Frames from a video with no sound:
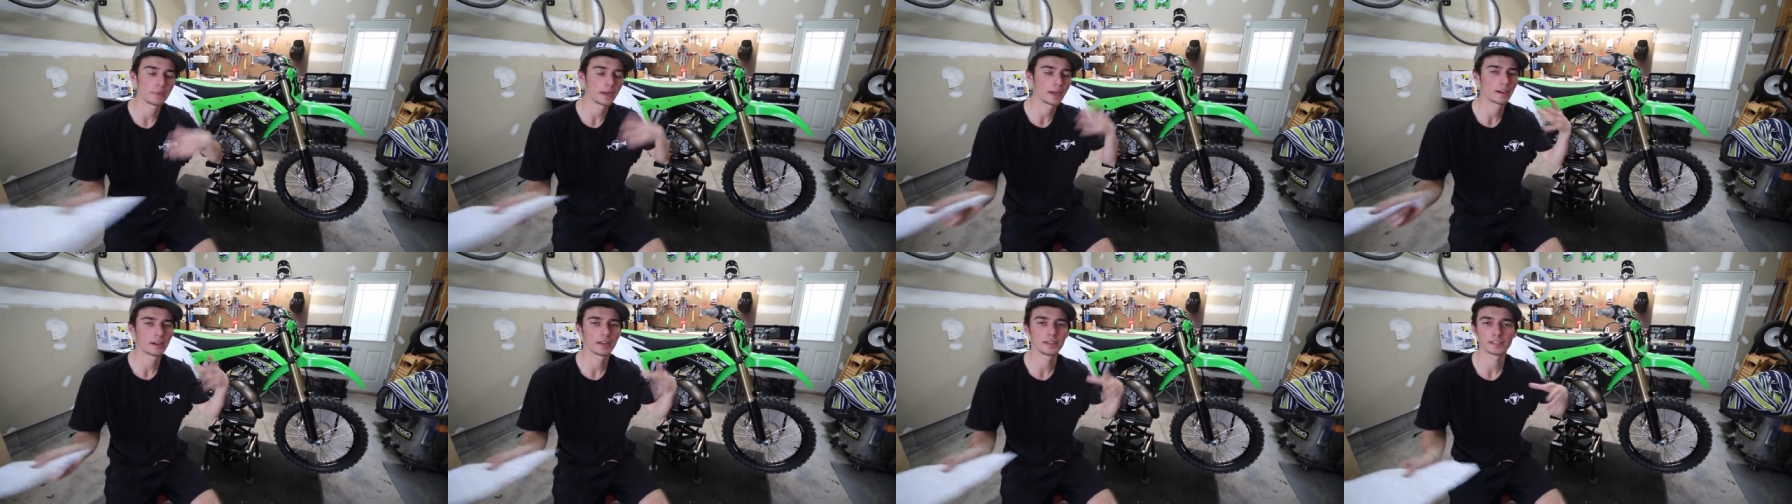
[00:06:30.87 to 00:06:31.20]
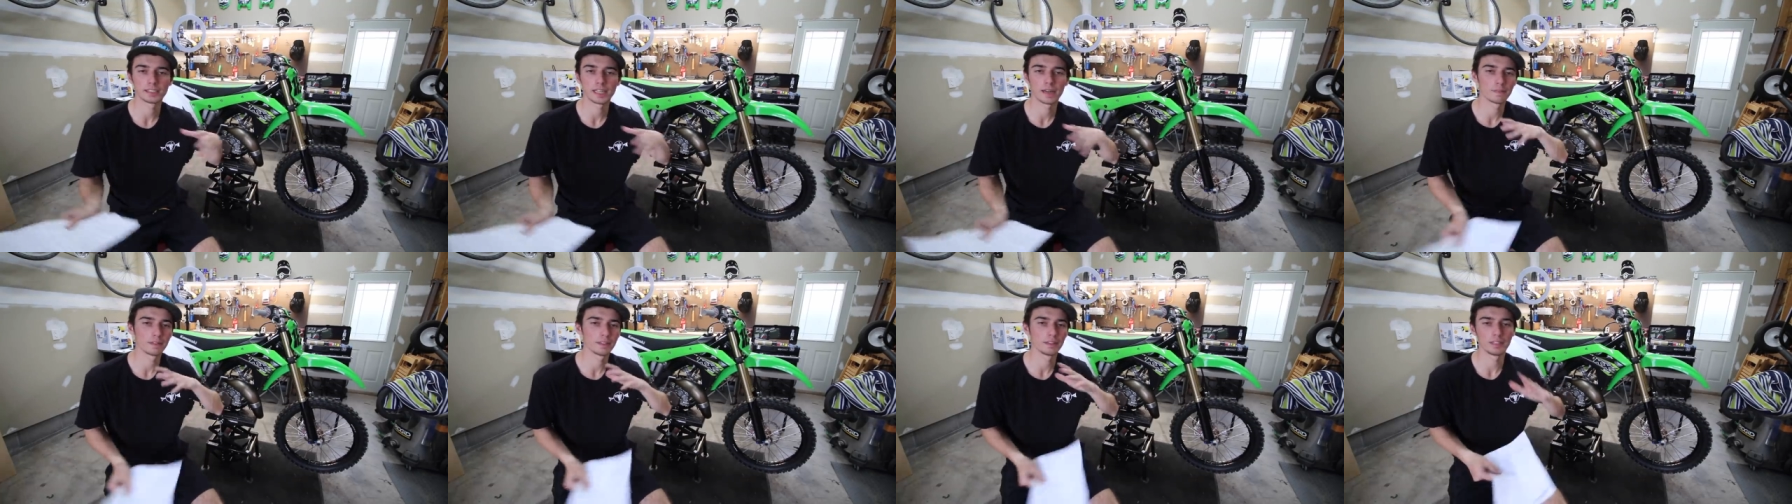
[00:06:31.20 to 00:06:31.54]

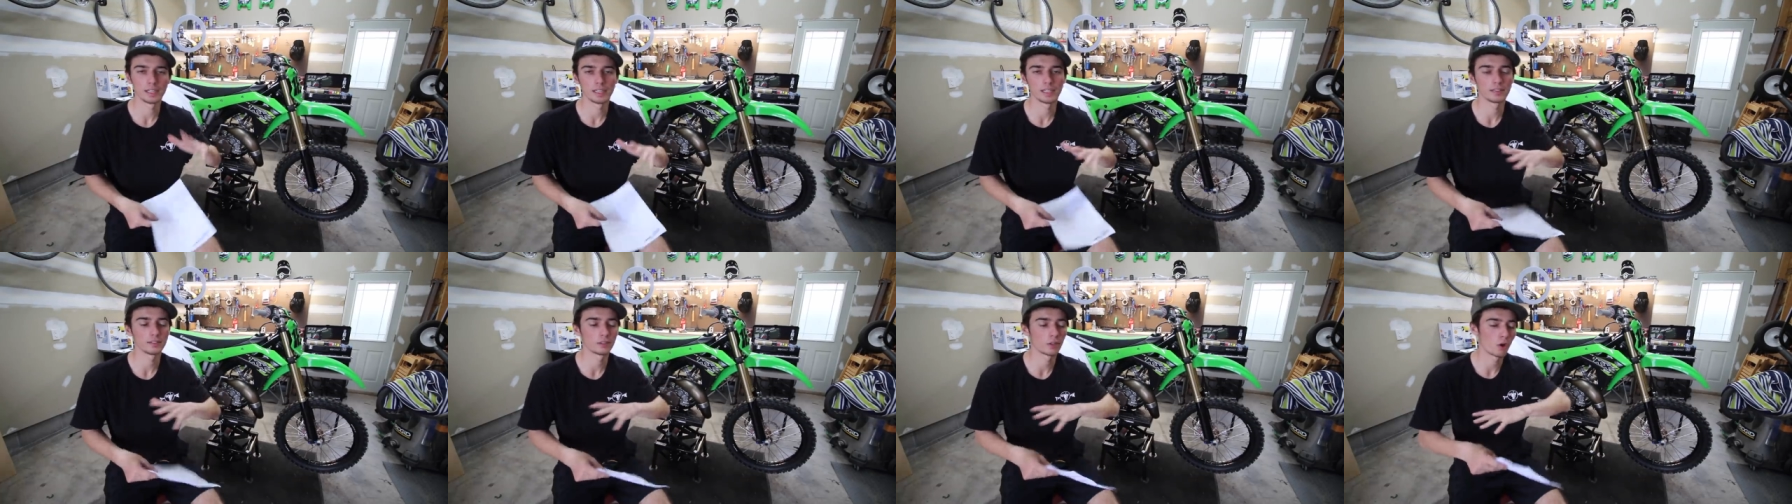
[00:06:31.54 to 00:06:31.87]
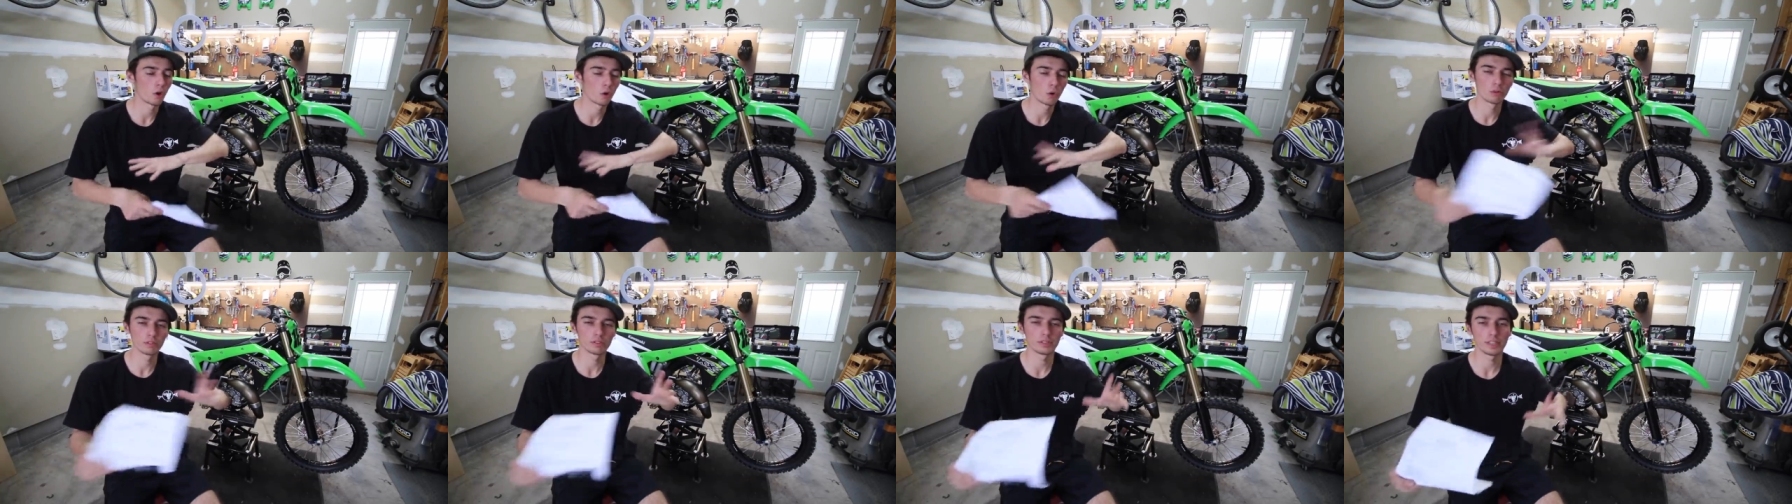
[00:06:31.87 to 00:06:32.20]
bearings, everything, the
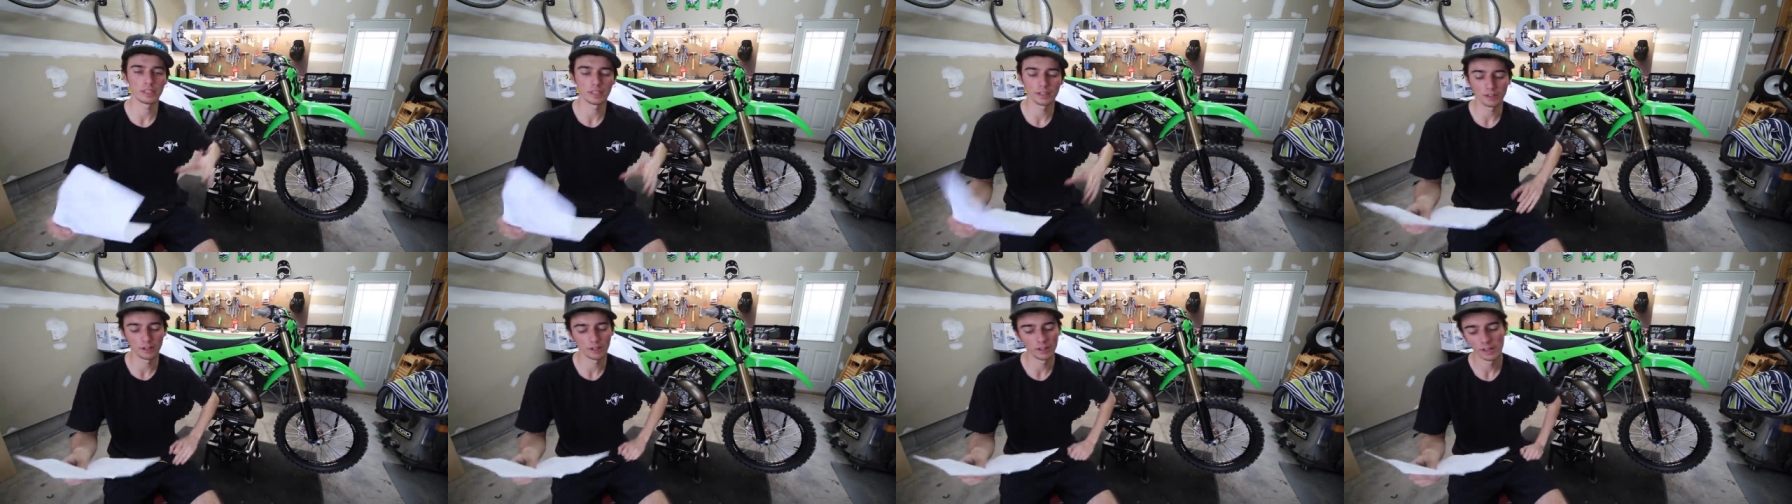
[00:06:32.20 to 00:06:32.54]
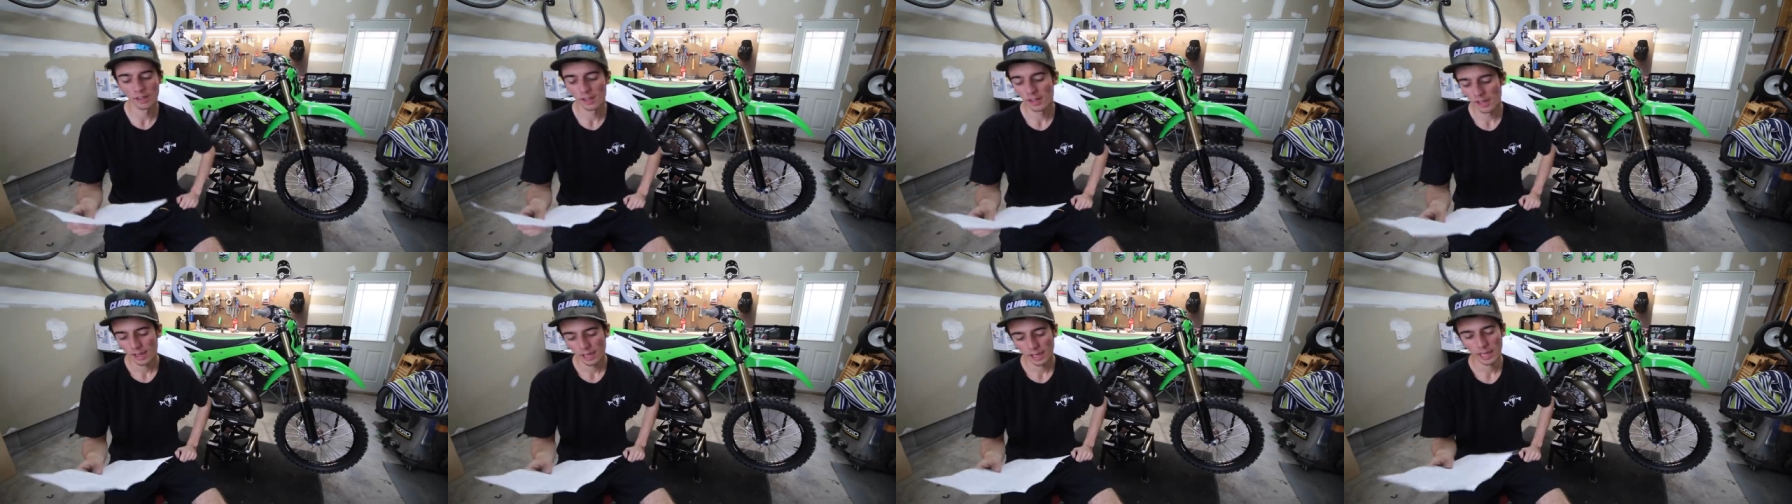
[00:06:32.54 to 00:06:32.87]
whole deal.
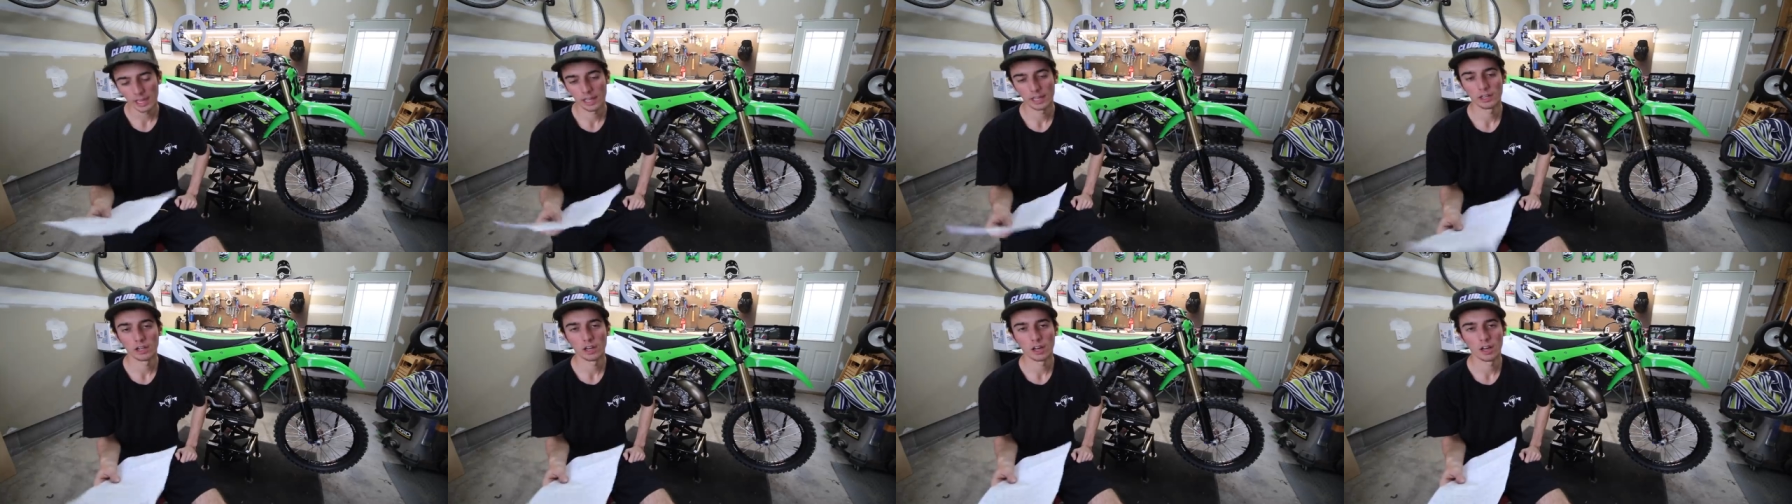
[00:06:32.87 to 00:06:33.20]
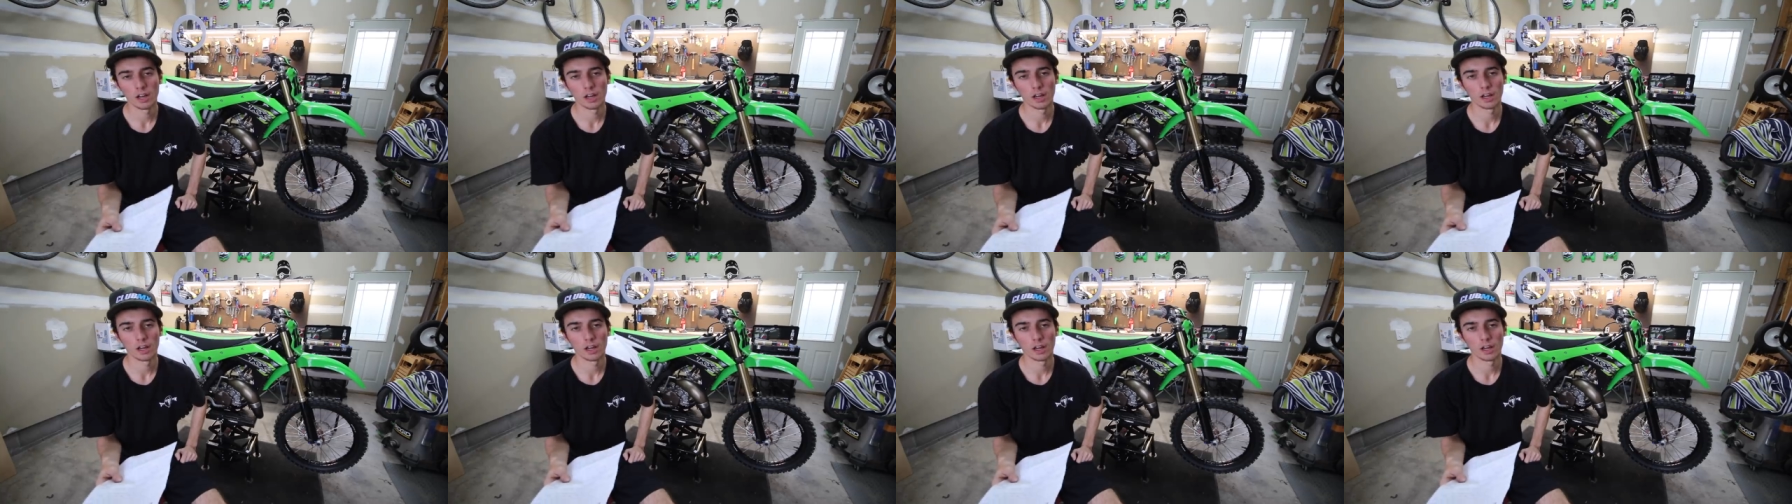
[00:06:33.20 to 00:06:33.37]
And